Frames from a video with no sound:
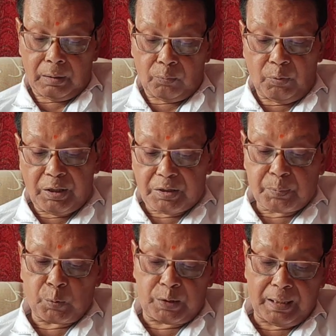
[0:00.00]
which
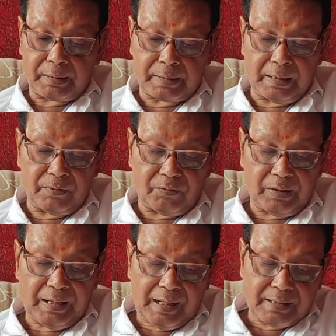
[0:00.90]
project in
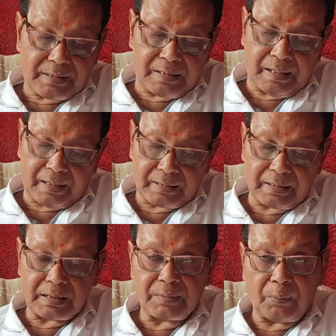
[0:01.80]
various
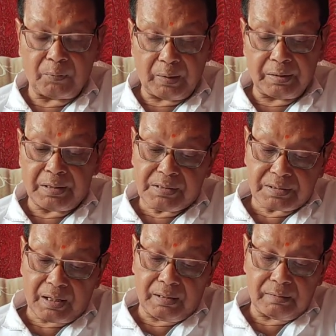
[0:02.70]
directions from the
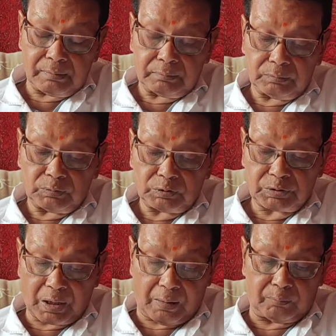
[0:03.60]
distal
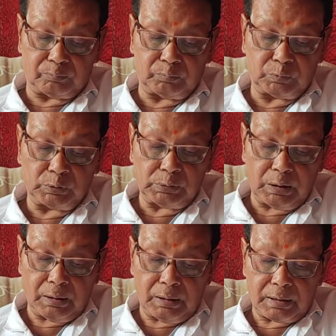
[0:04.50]
stump.
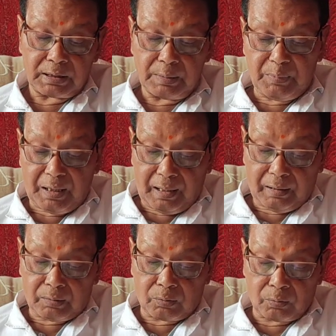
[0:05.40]

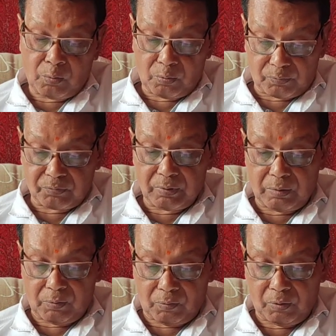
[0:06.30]
Similar growth
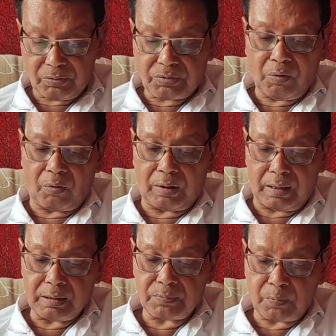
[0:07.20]
also
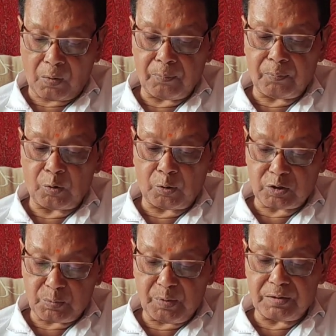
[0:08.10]
occurs from
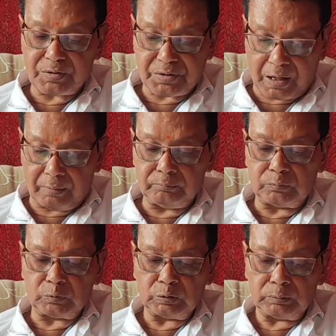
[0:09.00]
proximal stump,